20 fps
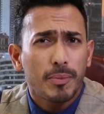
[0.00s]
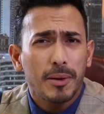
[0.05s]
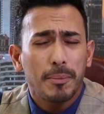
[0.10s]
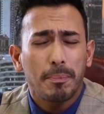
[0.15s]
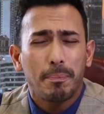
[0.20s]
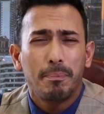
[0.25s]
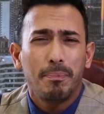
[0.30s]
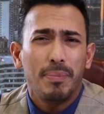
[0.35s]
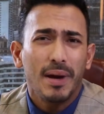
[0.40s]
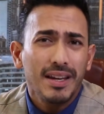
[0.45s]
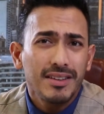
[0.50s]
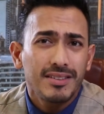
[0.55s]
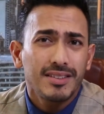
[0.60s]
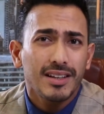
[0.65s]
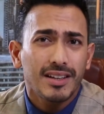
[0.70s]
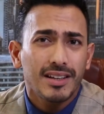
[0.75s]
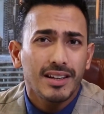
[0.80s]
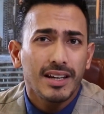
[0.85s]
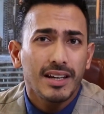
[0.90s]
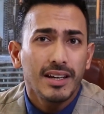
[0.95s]
but
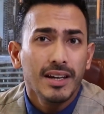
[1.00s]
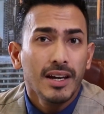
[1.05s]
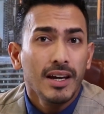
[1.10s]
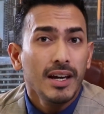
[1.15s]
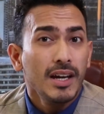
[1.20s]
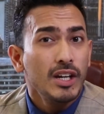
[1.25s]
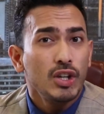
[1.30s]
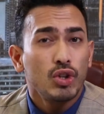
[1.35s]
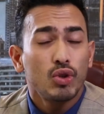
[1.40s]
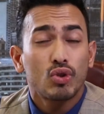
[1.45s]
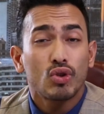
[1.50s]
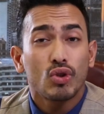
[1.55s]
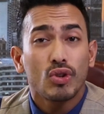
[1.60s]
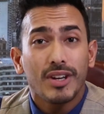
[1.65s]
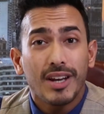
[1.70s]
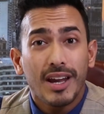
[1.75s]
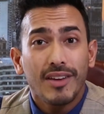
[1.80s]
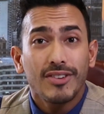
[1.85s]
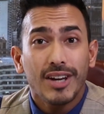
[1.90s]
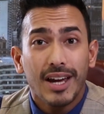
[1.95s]
basically you
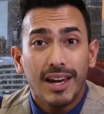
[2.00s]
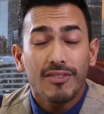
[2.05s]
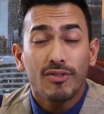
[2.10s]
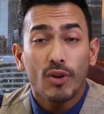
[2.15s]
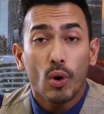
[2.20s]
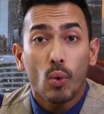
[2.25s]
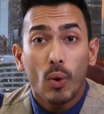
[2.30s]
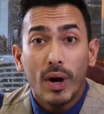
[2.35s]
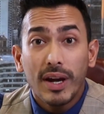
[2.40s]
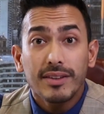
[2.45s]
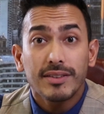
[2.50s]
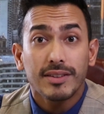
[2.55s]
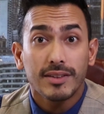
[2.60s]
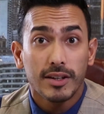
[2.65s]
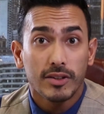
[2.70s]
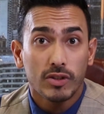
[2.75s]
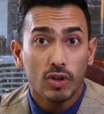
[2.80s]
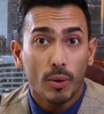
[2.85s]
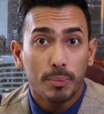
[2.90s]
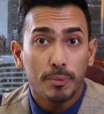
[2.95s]
should never ever
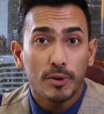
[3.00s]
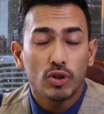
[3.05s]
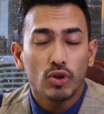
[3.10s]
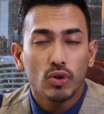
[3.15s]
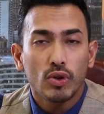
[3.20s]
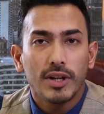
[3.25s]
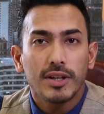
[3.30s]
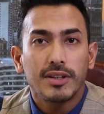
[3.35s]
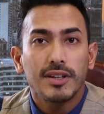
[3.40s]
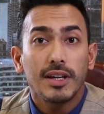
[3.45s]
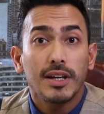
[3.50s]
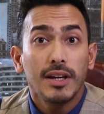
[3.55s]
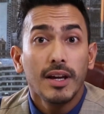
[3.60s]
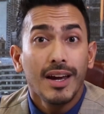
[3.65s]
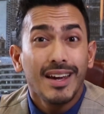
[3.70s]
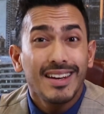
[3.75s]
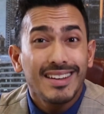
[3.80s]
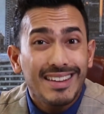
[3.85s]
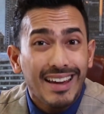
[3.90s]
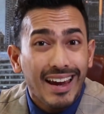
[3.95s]
waste this opportunity.